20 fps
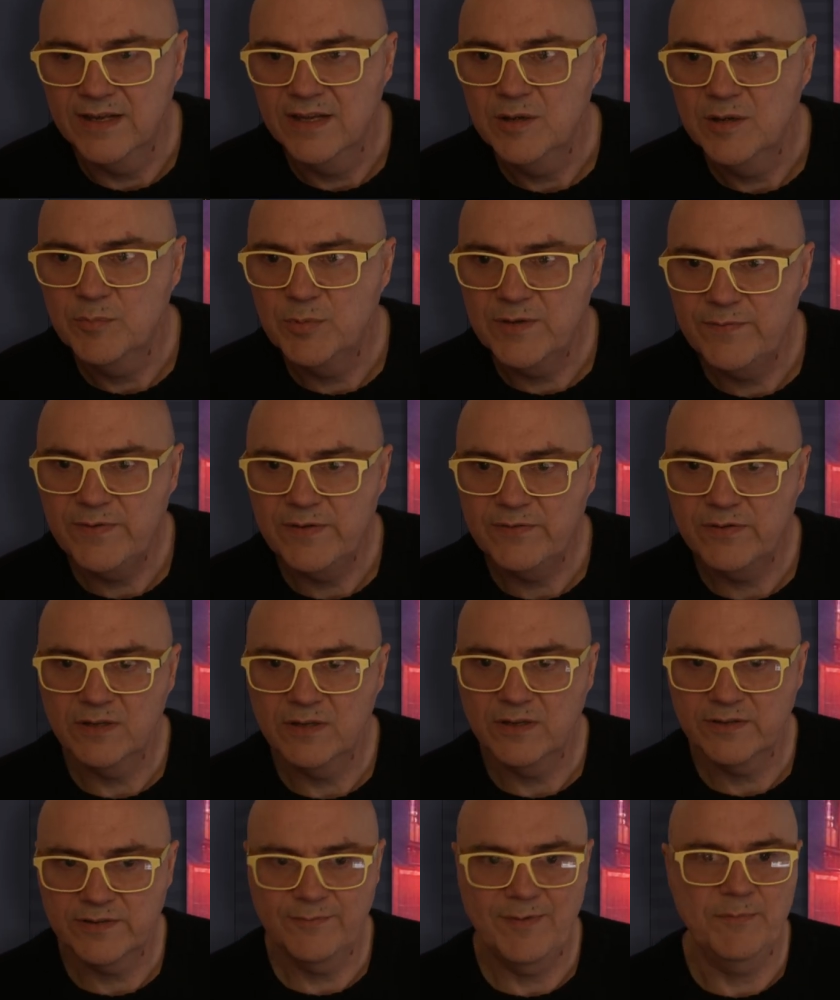But if you've got
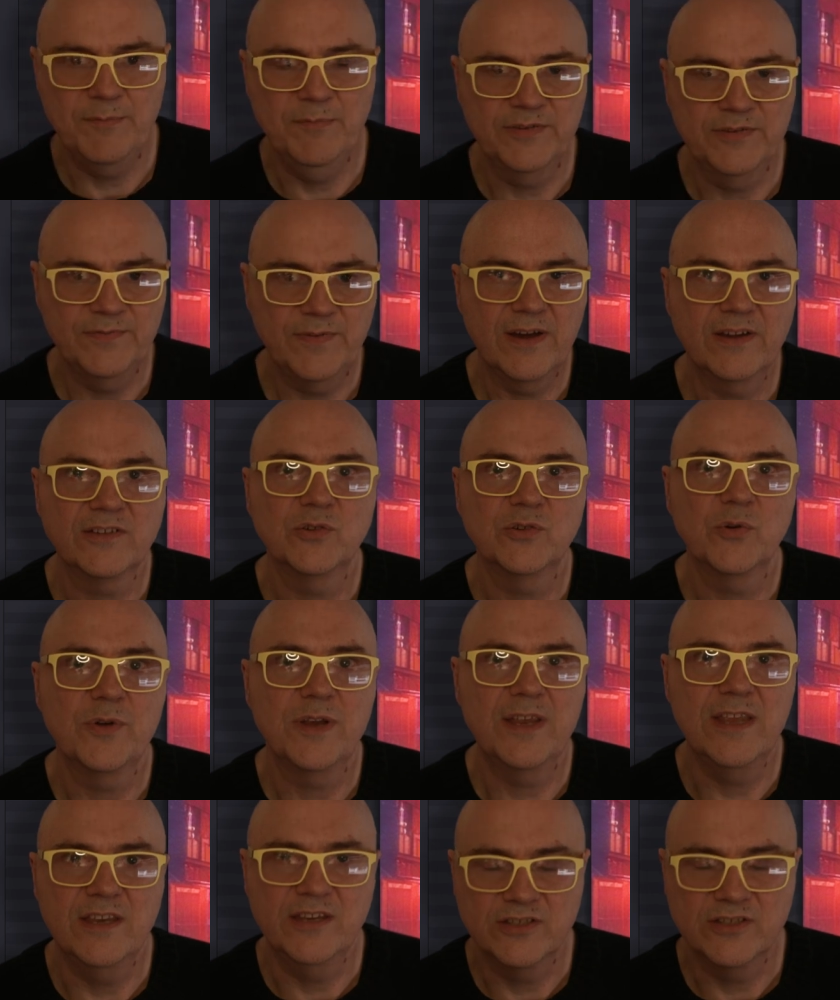lots of atmospherics
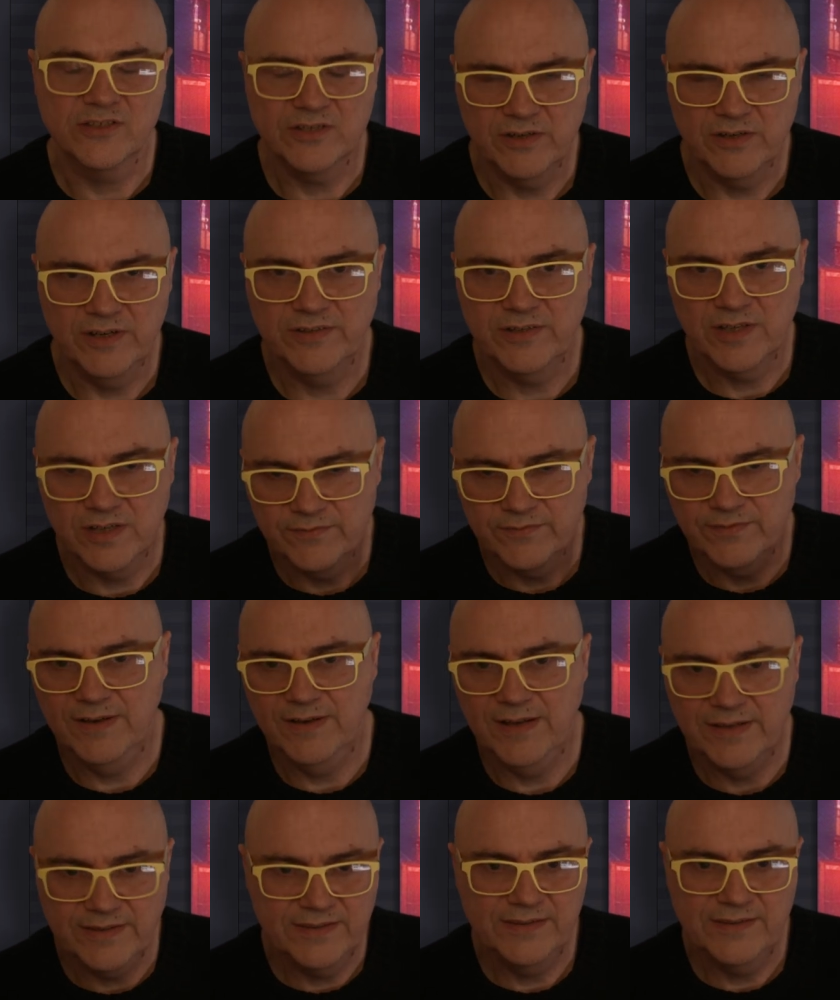already in your shot, it's kind of
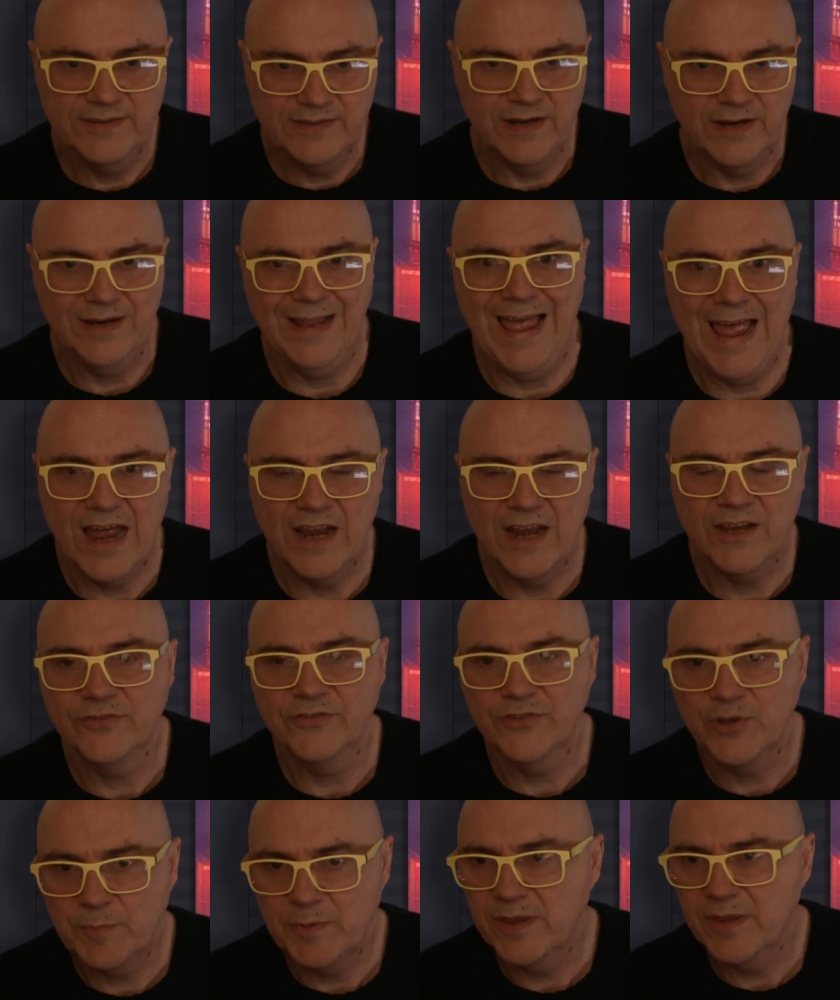add on
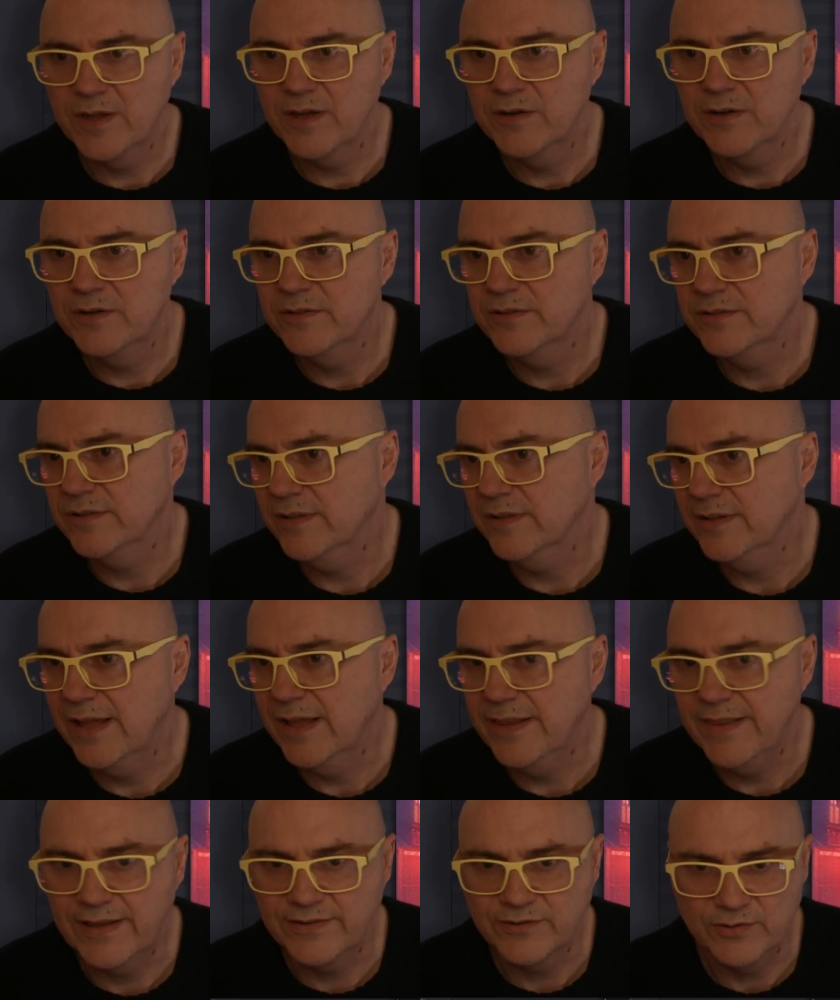top of those and
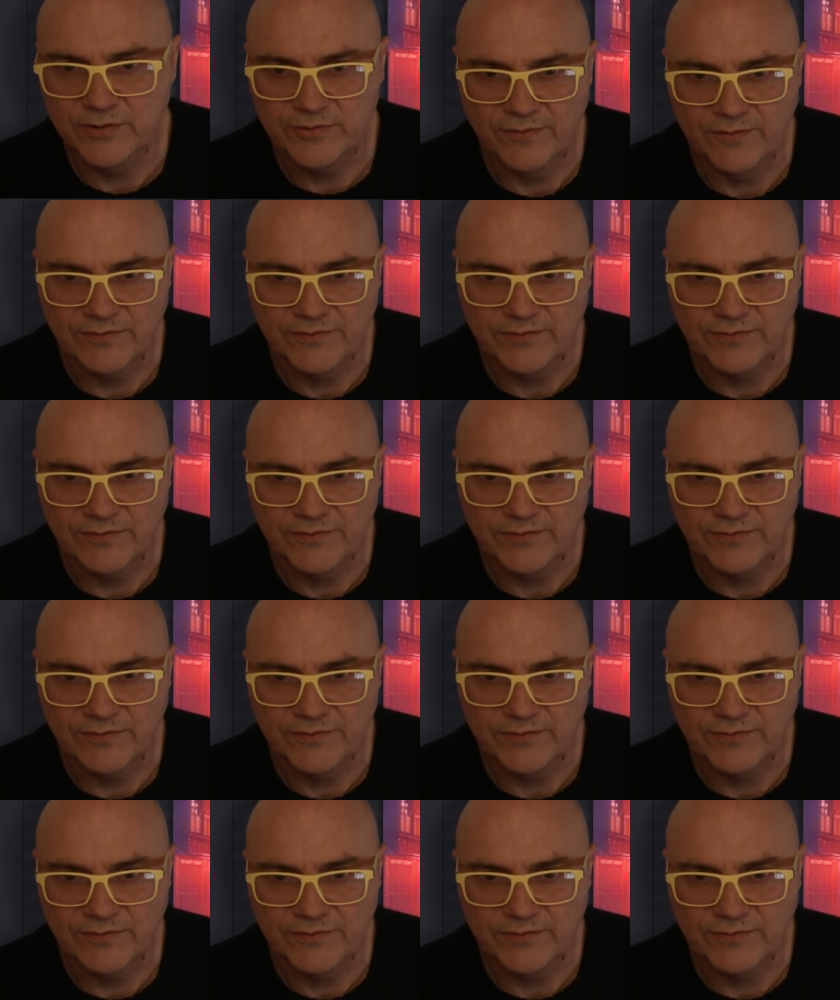that sort of stuff.